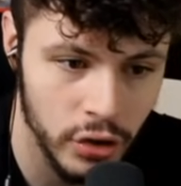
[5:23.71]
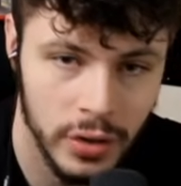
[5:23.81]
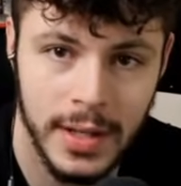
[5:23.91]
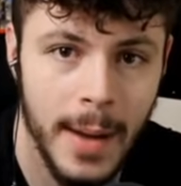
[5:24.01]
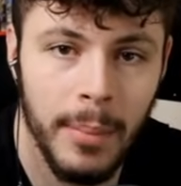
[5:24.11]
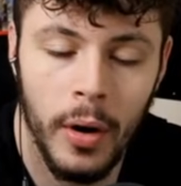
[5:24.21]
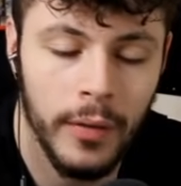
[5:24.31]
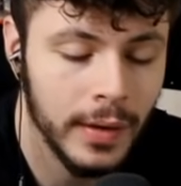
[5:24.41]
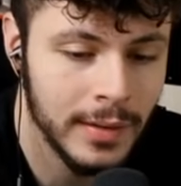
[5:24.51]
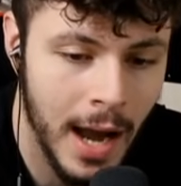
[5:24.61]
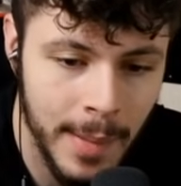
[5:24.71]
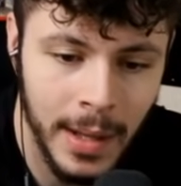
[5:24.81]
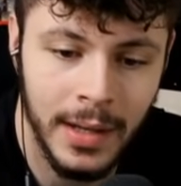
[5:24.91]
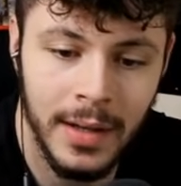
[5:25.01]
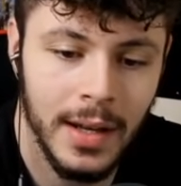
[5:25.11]
just at perfect
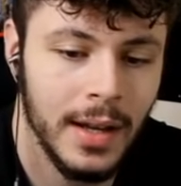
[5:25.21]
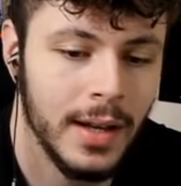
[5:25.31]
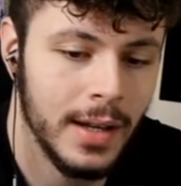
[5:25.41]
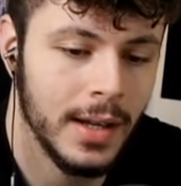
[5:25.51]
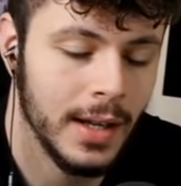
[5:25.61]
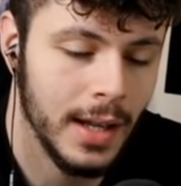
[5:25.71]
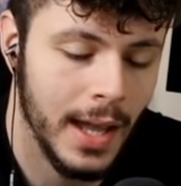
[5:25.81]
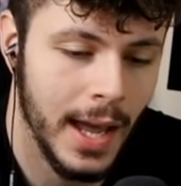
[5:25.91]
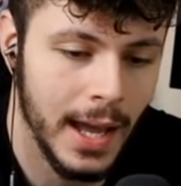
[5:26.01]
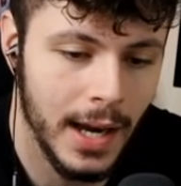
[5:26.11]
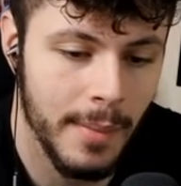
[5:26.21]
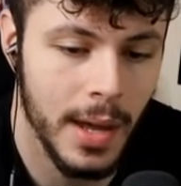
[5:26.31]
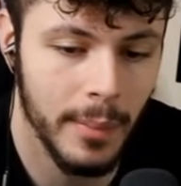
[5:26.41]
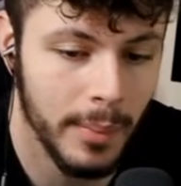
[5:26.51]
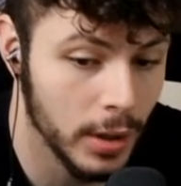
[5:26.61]
timing and I
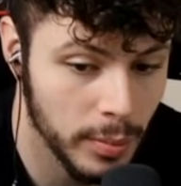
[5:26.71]
made a bunch of